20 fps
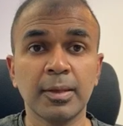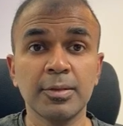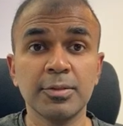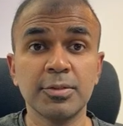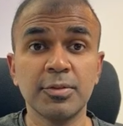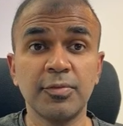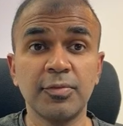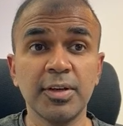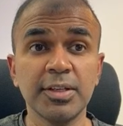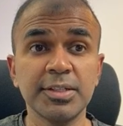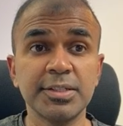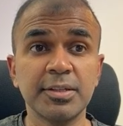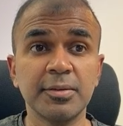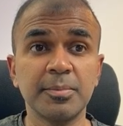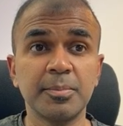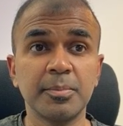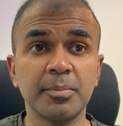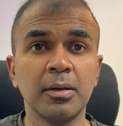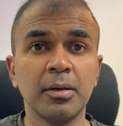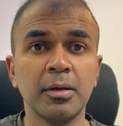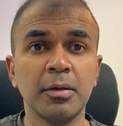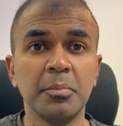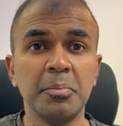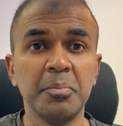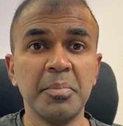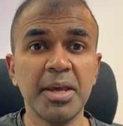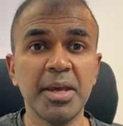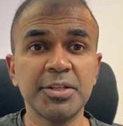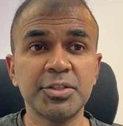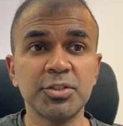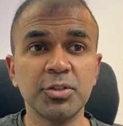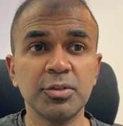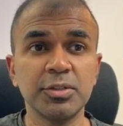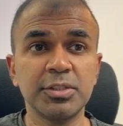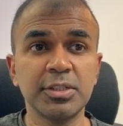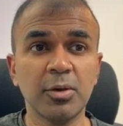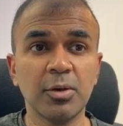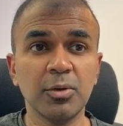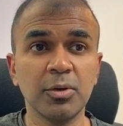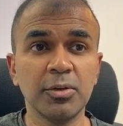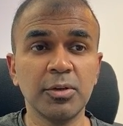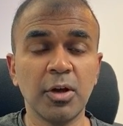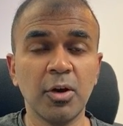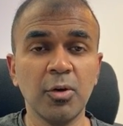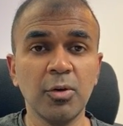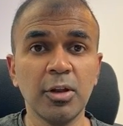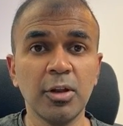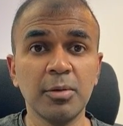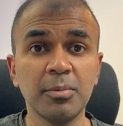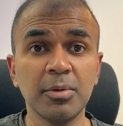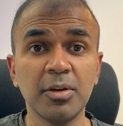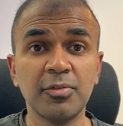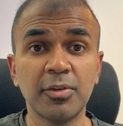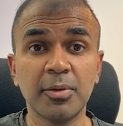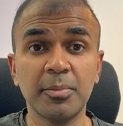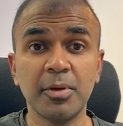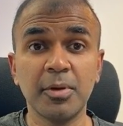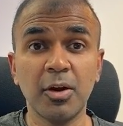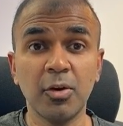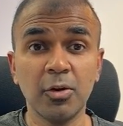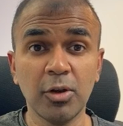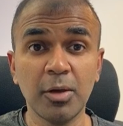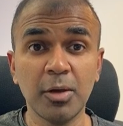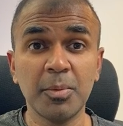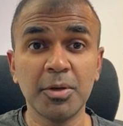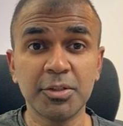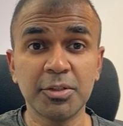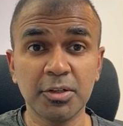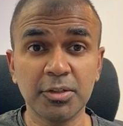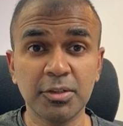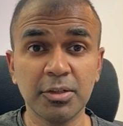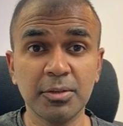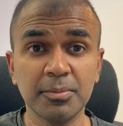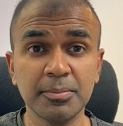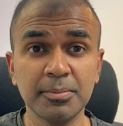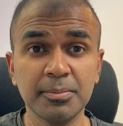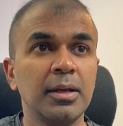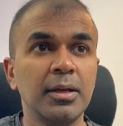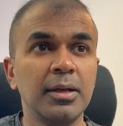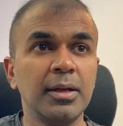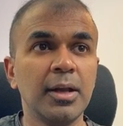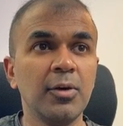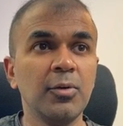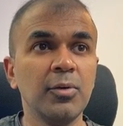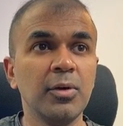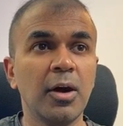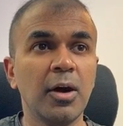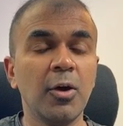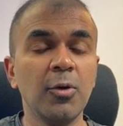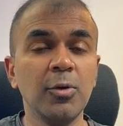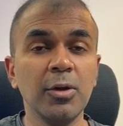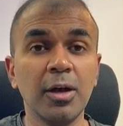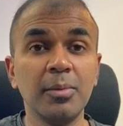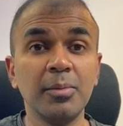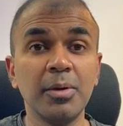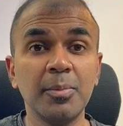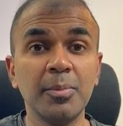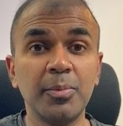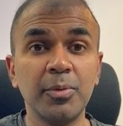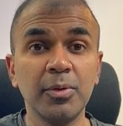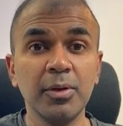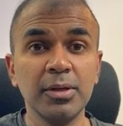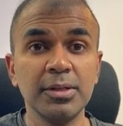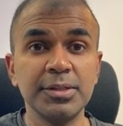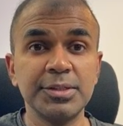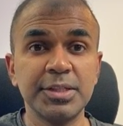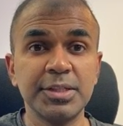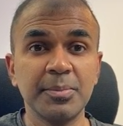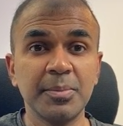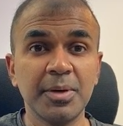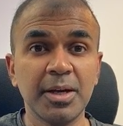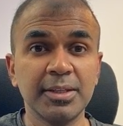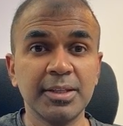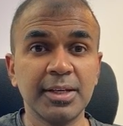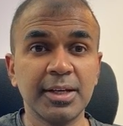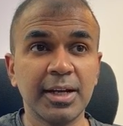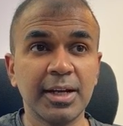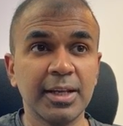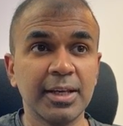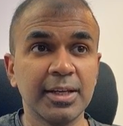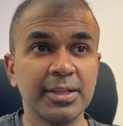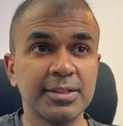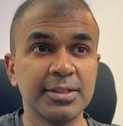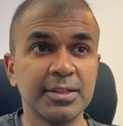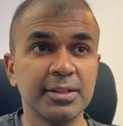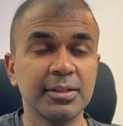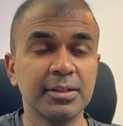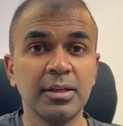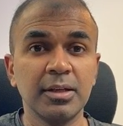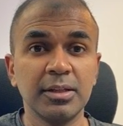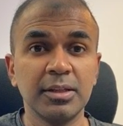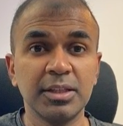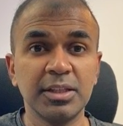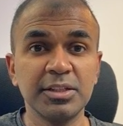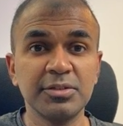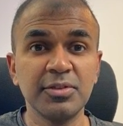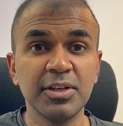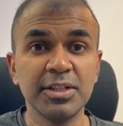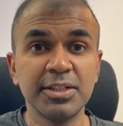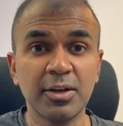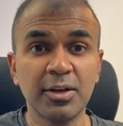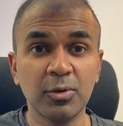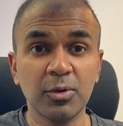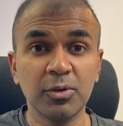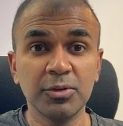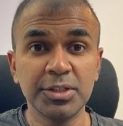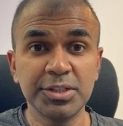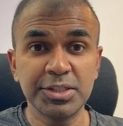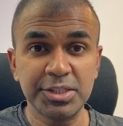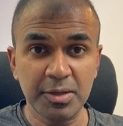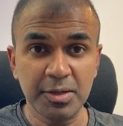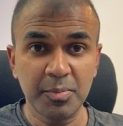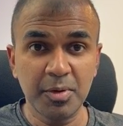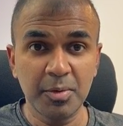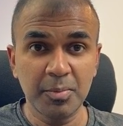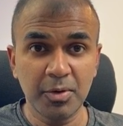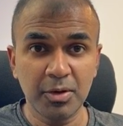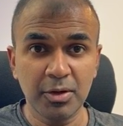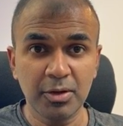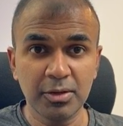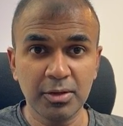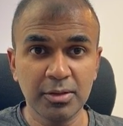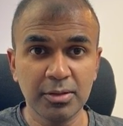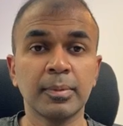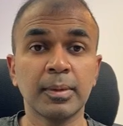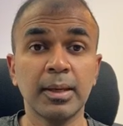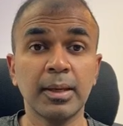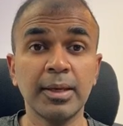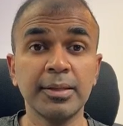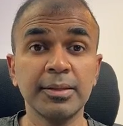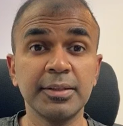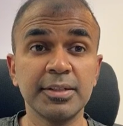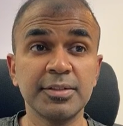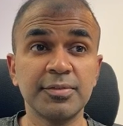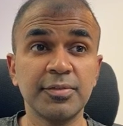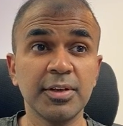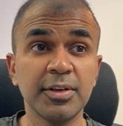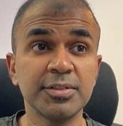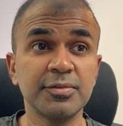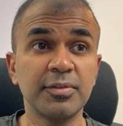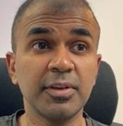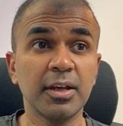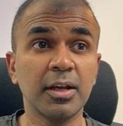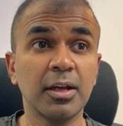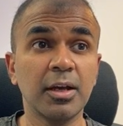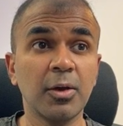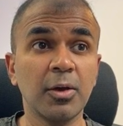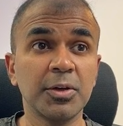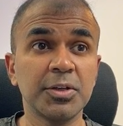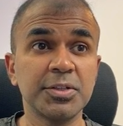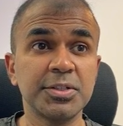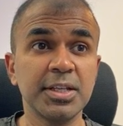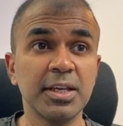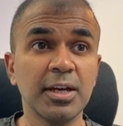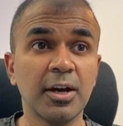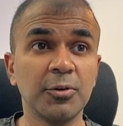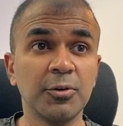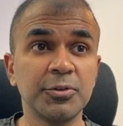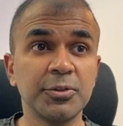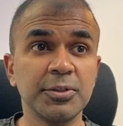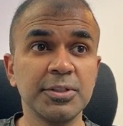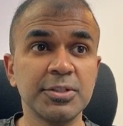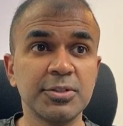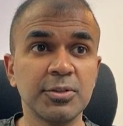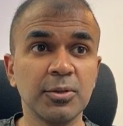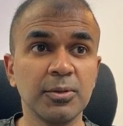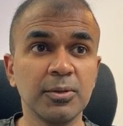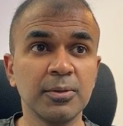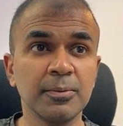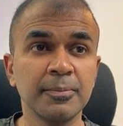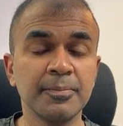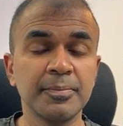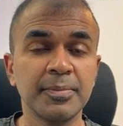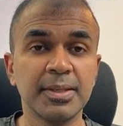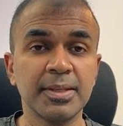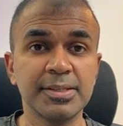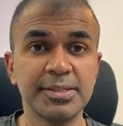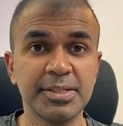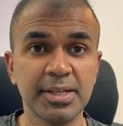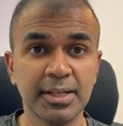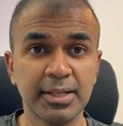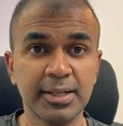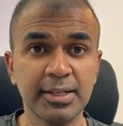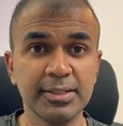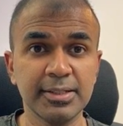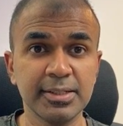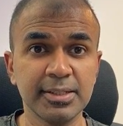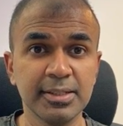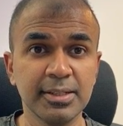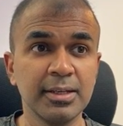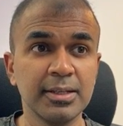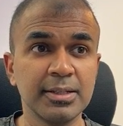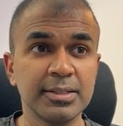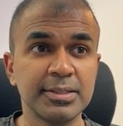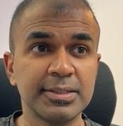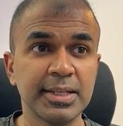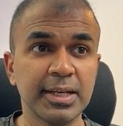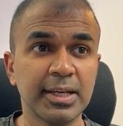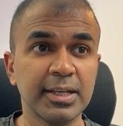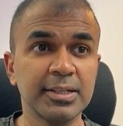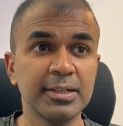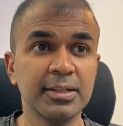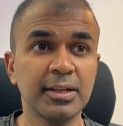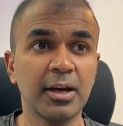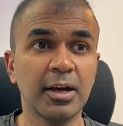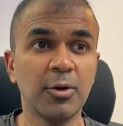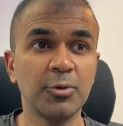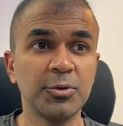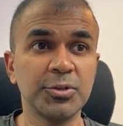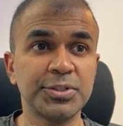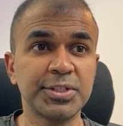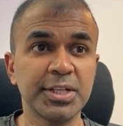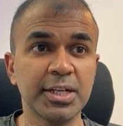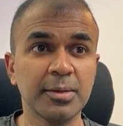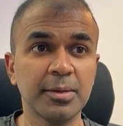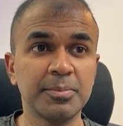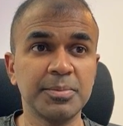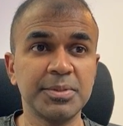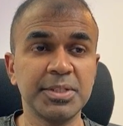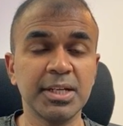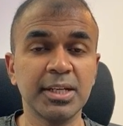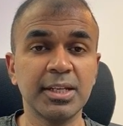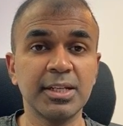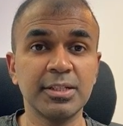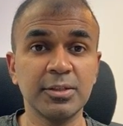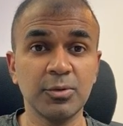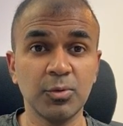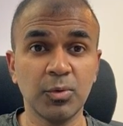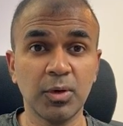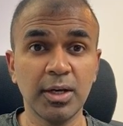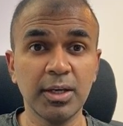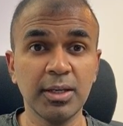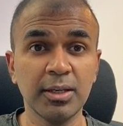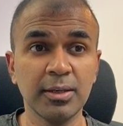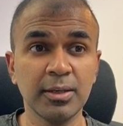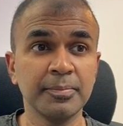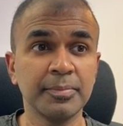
So first step, make sure you download Olama from olama.com. Now Olama pull Gemma and then click enter. This will download the Gemma model. In this first, we are going to see how to install GenKit. Second, how to set up GenKit UI.